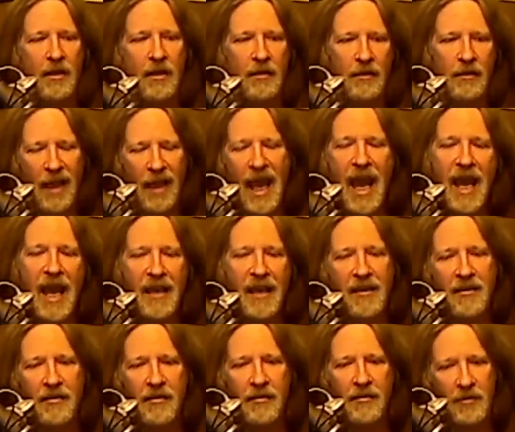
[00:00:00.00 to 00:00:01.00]

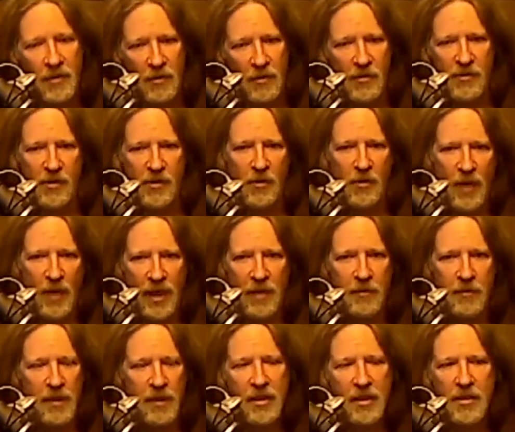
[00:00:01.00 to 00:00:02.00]
Lack goes
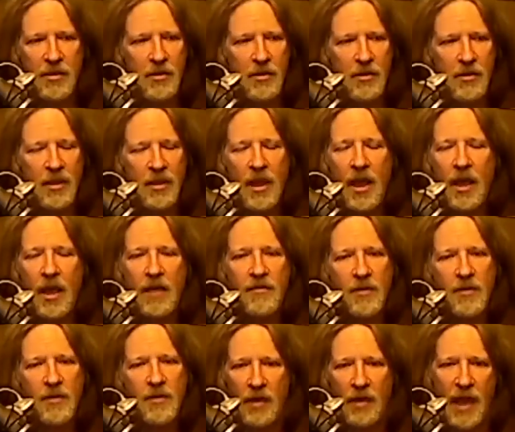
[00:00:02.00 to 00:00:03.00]
away because you will
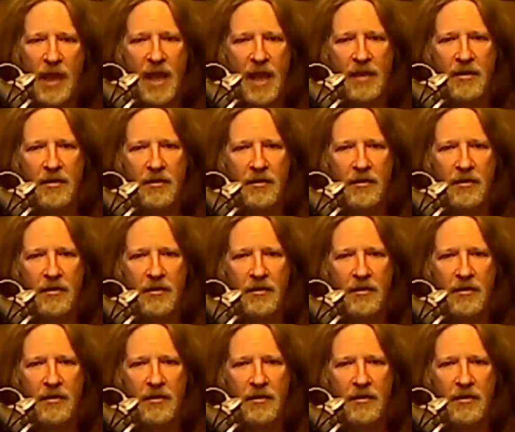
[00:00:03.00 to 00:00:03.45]
have no lack.